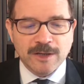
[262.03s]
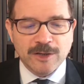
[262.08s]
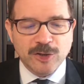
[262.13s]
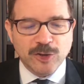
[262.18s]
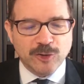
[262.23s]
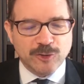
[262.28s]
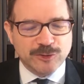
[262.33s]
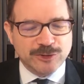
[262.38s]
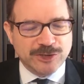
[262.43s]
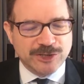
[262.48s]

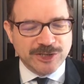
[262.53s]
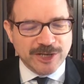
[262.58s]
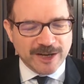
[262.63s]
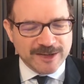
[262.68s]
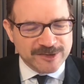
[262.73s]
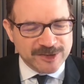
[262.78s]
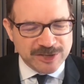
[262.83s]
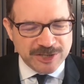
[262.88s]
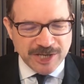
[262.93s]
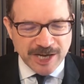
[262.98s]
You
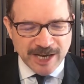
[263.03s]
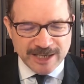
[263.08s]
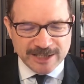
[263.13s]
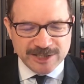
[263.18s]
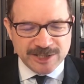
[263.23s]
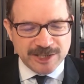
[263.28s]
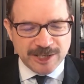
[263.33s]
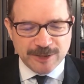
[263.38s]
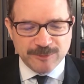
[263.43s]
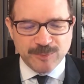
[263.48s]
just
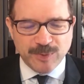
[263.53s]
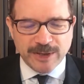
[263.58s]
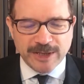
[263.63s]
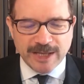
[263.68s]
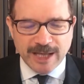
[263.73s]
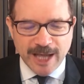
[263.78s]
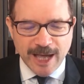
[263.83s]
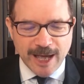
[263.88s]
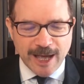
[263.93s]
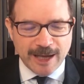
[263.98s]
changed it, but
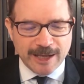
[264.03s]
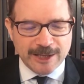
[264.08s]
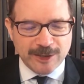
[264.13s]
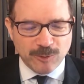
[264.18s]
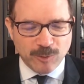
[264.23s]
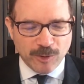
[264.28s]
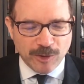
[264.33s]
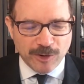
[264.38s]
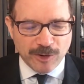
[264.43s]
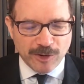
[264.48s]
yeah, you
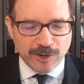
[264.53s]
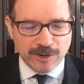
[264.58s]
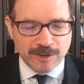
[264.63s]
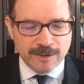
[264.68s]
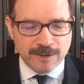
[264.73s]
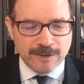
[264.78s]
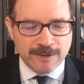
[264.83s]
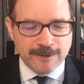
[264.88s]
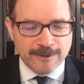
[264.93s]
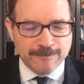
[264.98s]
were.
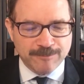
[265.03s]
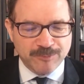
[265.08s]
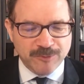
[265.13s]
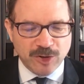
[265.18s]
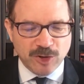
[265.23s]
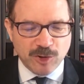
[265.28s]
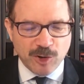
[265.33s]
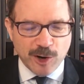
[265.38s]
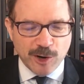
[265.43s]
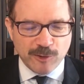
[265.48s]

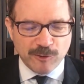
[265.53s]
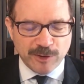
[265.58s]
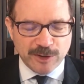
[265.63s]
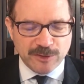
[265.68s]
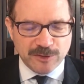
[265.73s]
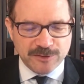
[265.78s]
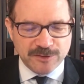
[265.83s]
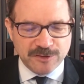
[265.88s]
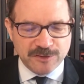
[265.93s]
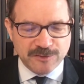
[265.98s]
Clark
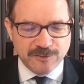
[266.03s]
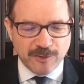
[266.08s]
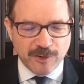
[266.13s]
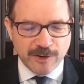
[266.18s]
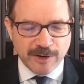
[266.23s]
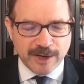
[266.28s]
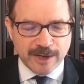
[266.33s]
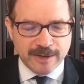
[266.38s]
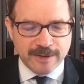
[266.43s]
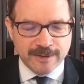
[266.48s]
wrinkles his
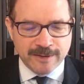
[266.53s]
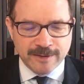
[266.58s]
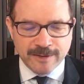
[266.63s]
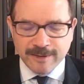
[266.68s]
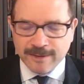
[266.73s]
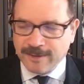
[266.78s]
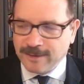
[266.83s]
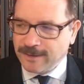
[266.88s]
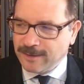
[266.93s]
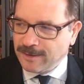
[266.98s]
forehead.
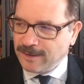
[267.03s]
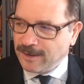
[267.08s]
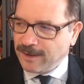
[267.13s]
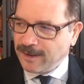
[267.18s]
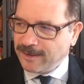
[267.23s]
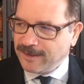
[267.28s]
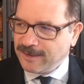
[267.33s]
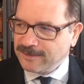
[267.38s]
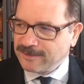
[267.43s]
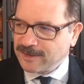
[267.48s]
I
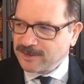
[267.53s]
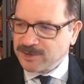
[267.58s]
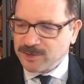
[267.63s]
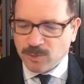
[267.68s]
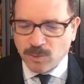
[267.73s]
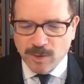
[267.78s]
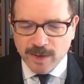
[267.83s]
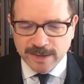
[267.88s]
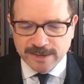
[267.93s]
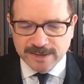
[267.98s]
guess I should
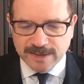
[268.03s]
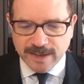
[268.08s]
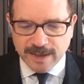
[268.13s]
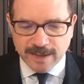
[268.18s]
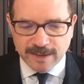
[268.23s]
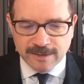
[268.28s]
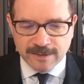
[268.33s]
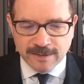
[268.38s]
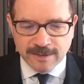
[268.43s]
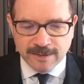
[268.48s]
watch
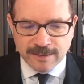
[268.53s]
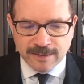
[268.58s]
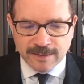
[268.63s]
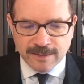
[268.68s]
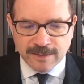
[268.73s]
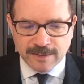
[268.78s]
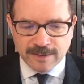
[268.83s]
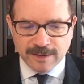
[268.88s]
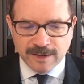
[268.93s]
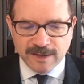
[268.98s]
that.
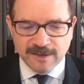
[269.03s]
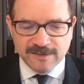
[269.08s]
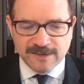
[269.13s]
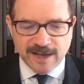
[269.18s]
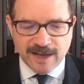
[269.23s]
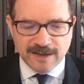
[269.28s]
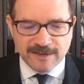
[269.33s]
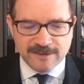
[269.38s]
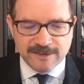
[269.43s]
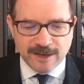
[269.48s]
He
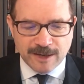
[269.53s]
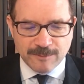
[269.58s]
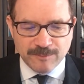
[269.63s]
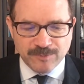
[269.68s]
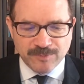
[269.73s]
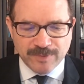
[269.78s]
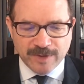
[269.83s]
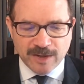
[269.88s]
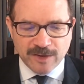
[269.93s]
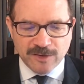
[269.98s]
stands up.
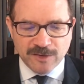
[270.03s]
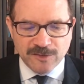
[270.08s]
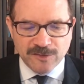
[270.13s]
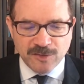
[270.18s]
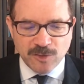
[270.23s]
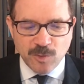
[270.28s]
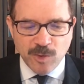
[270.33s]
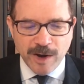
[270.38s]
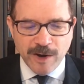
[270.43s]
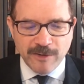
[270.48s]

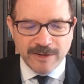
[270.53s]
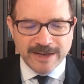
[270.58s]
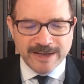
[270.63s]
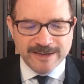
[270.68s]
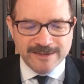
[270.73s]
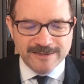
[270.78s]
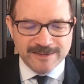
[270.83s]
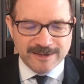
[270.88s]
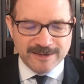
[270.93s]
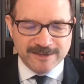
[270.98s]
So where
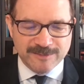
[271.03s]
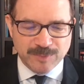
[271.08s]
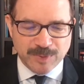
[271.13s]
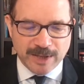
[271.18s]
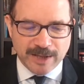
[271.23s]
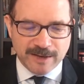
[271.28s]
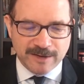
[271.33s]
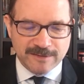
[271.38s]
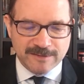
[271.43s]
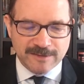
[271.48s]
is this
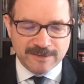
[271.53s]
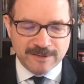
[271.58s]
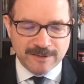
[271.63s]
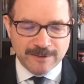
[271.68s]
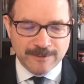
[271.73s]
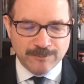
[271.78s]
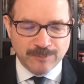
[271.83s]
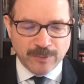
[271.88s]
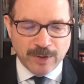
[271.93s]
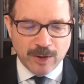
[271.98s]
place?
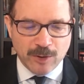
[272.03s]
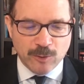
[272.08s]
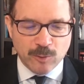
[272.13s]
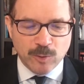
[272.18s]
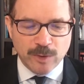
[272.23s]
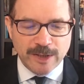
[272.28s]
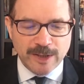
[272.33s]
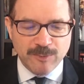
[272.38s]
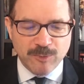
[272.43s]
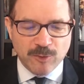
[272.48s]

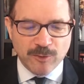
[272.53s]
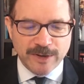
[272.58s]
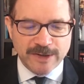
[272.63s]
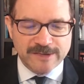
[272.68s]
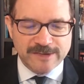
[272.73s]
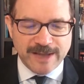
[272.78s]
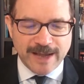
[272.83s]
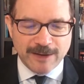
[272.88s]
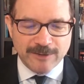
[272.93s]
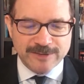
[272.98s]
Willie
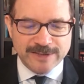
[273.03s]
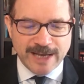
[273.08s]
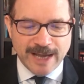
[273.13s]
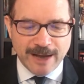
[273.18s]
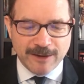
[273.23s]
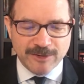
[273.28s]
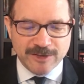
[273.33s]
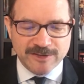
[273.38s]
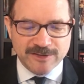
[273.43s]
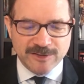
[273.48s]
points
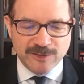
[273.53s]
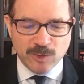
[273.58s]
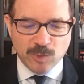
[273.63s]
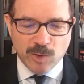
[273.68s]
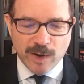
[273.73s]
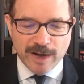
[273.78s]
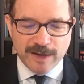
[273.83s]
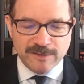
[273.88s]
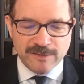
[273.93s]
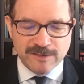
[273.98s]
downtown and to the
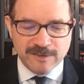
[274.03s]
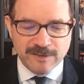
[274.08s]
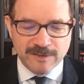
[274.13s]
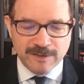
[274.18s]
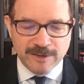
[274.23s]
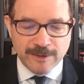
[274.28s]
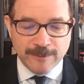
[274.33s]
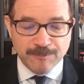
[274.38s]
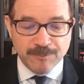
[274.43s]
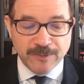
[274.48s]
west.
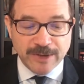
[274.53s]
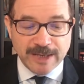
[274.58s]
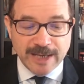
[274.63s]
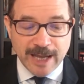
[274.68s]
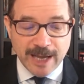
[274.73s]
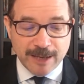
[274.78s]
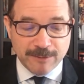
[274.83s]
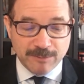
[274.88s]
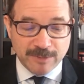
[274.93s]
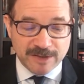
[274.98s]
You
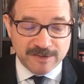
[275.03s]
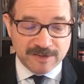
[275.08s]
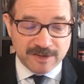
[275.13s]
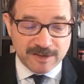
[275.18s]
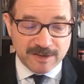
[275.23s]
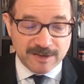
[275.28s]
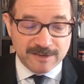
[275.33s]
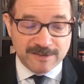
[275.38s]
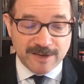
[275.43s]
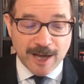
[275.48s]
can't miss
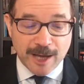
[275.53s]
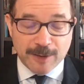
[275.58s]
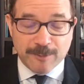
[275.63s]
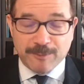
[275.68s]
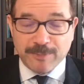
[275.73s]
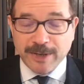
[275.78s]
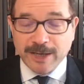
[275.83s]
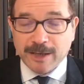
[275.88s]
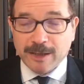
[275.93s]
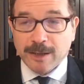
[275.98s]
it. It's got a
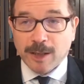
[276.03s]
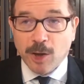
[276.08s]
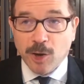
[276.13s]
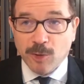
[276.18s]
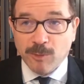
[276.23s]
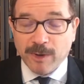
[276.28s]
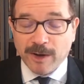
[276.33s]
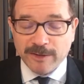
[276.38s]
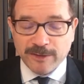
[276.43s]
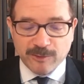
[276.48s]
big
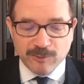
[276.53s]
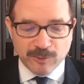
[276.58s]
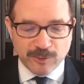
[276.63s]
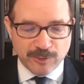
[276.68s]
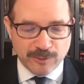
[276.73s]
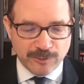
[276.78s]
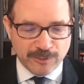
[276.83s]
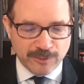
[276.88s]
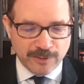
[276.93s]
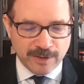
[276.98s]
globe on the
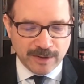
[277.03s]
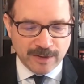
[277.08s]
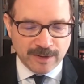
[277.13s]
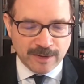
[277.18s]
roof.